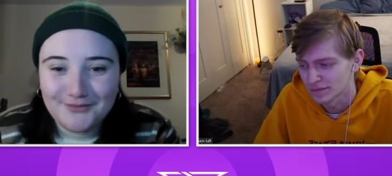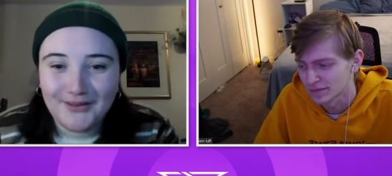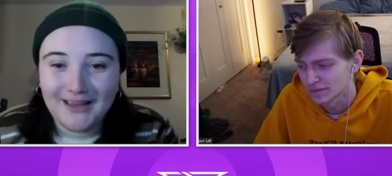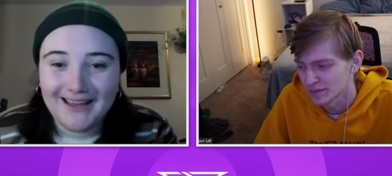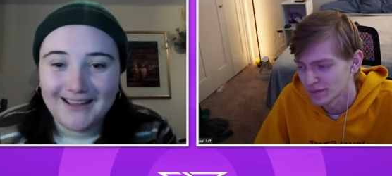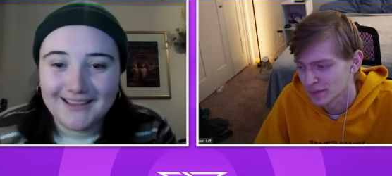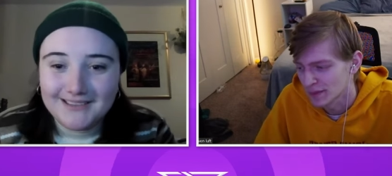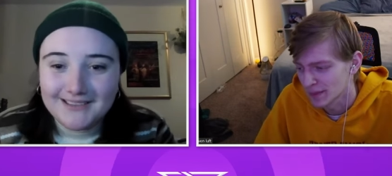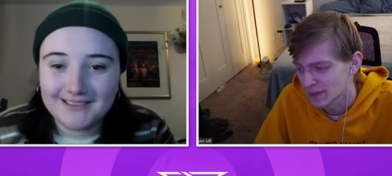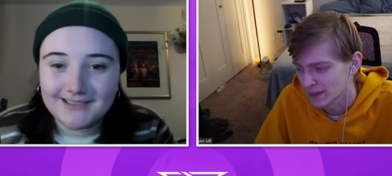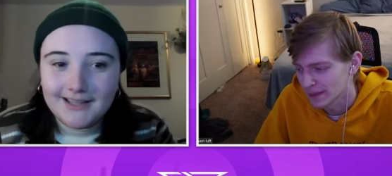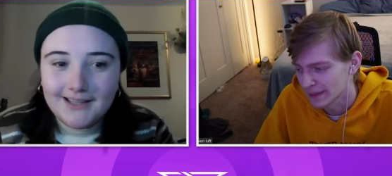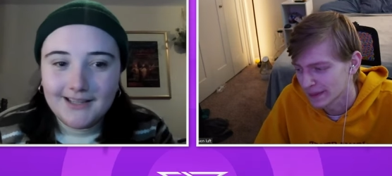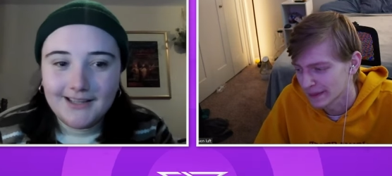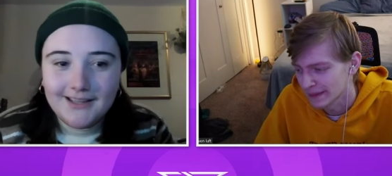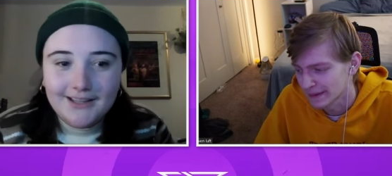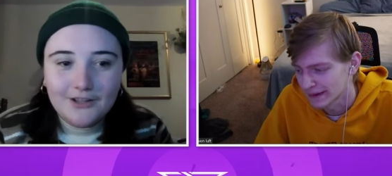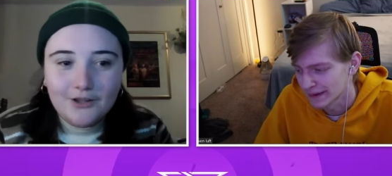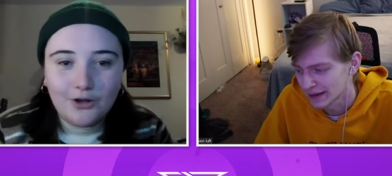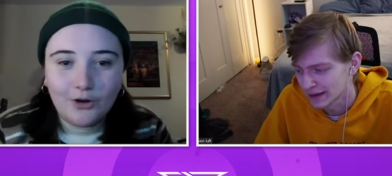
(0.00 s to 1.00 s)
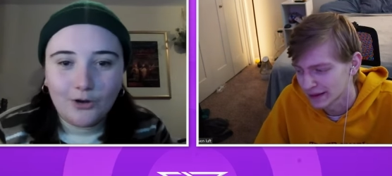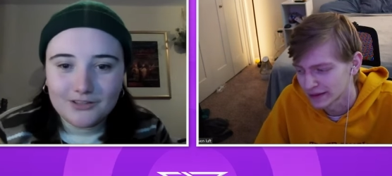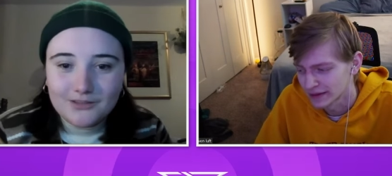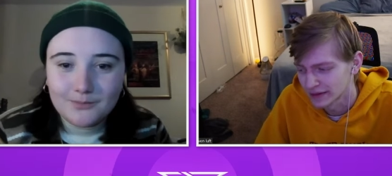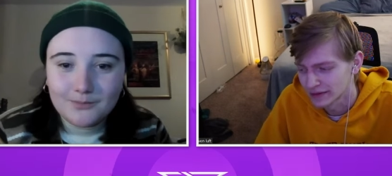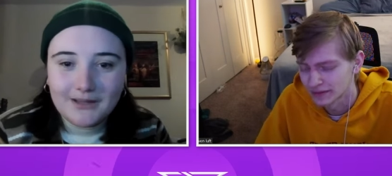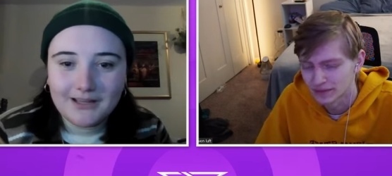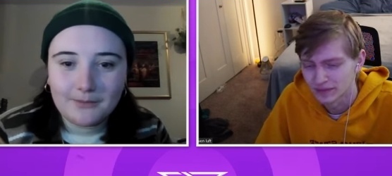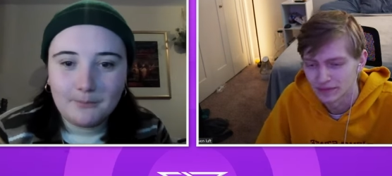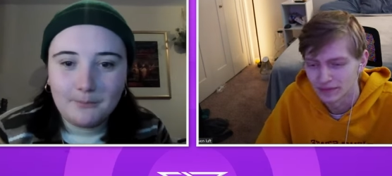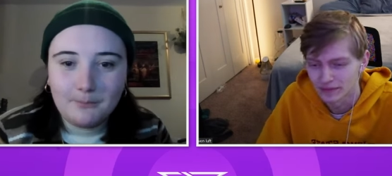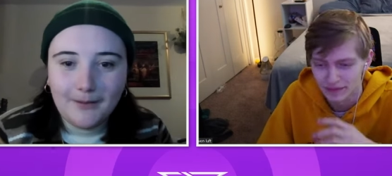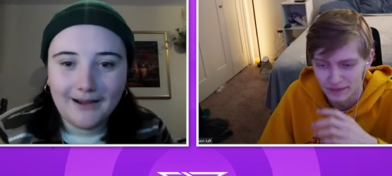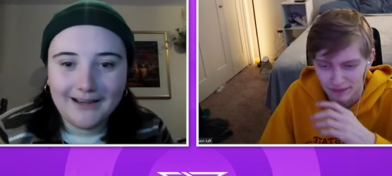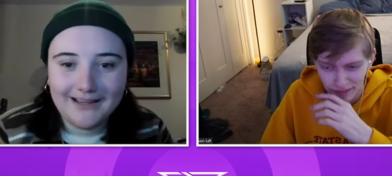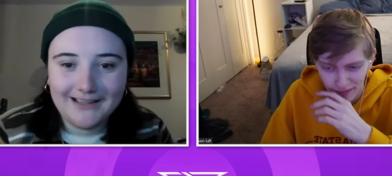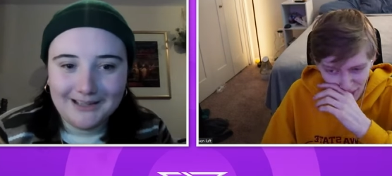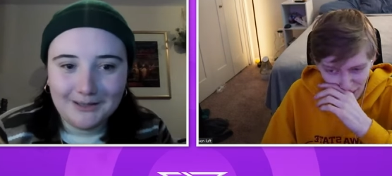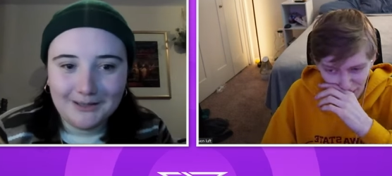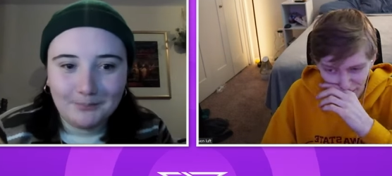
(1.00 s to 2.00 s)
Speaker 1: Fade's cosmic
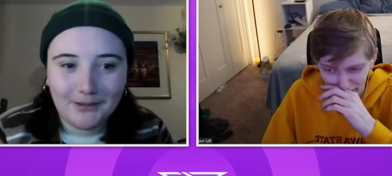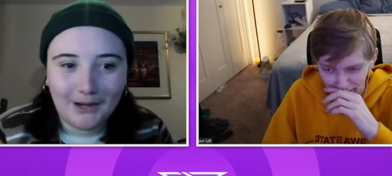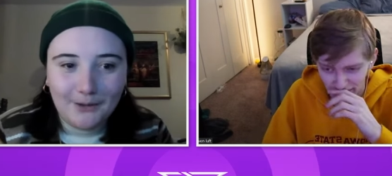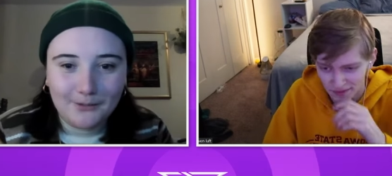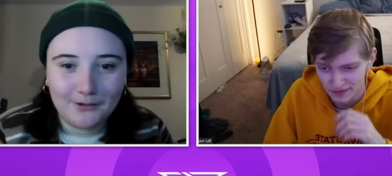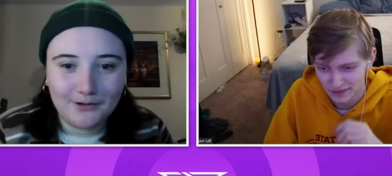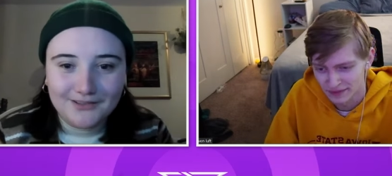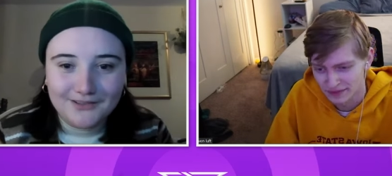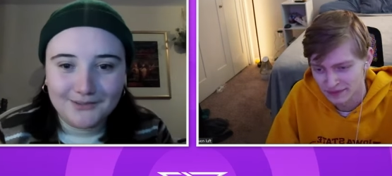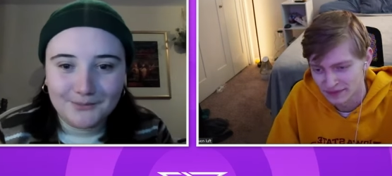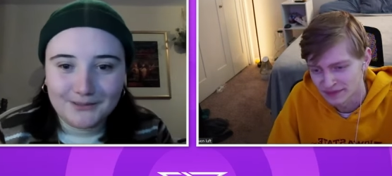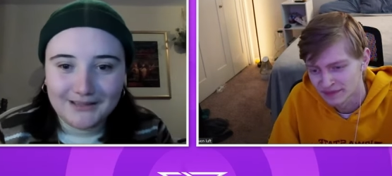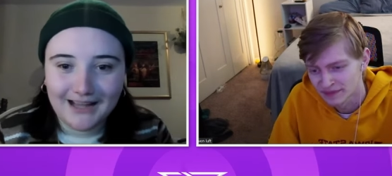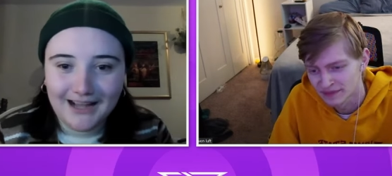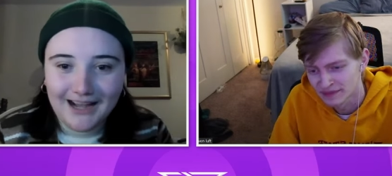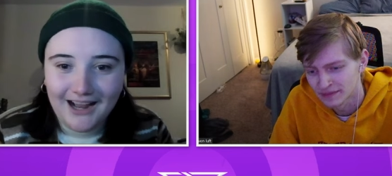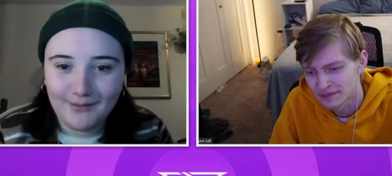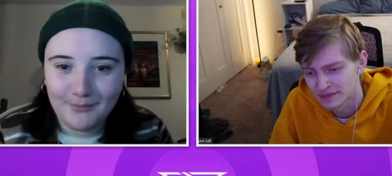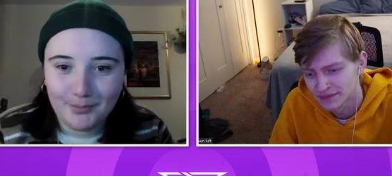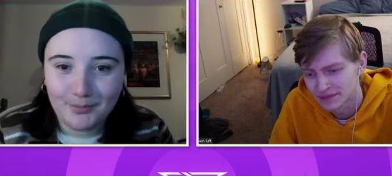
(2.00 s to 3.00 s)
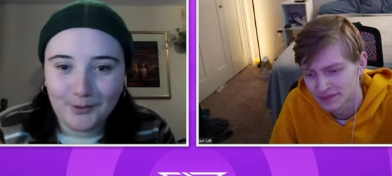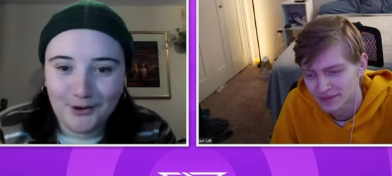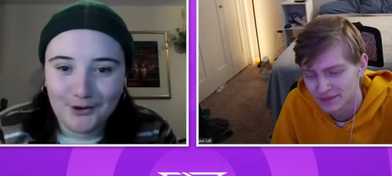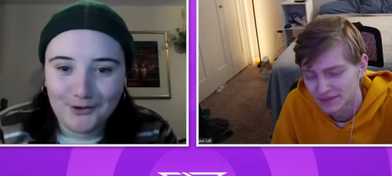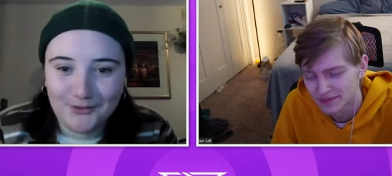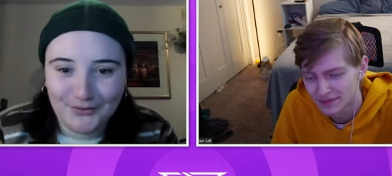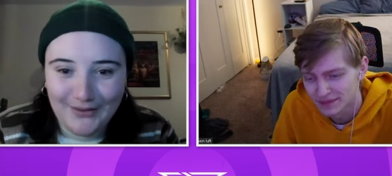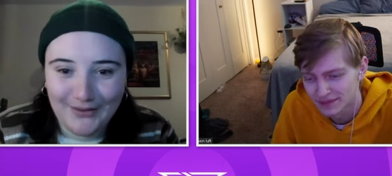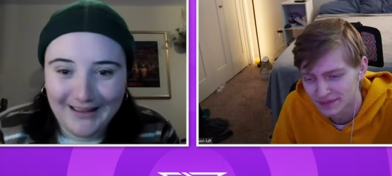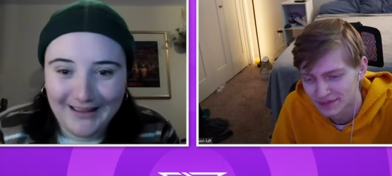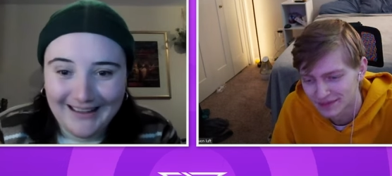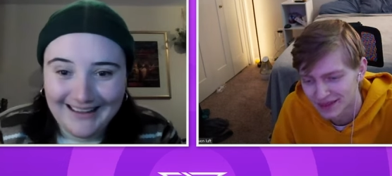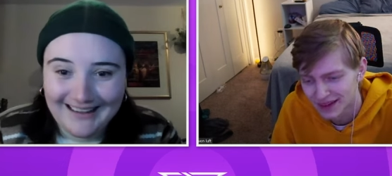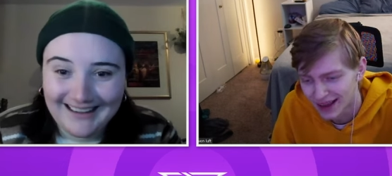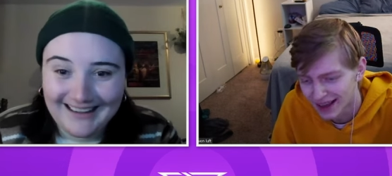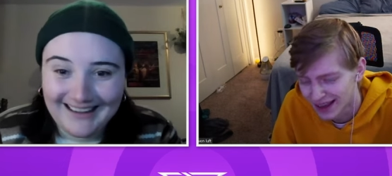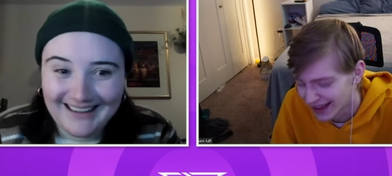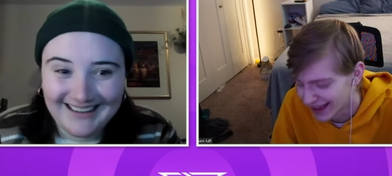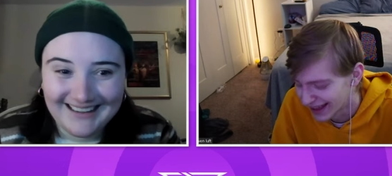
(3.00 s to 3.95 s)
mind powers with ibuprofen.